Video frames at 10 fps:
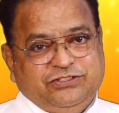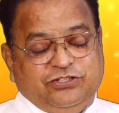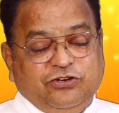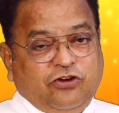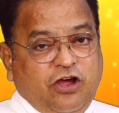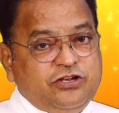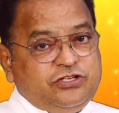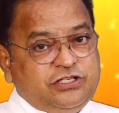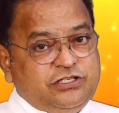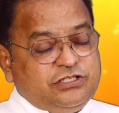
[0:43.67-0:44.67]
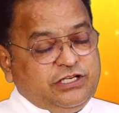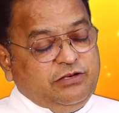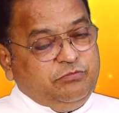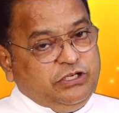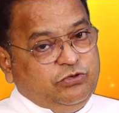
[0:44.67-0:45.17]
So conscience
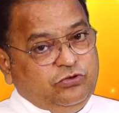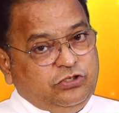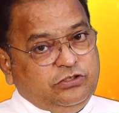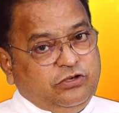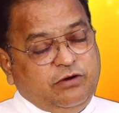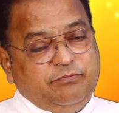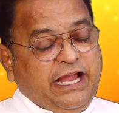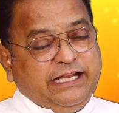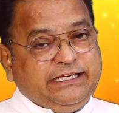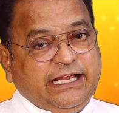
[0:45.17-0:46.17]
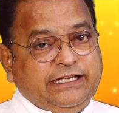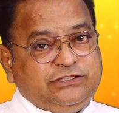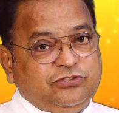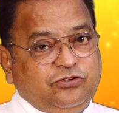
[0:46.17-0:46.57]
can be good or bad guide.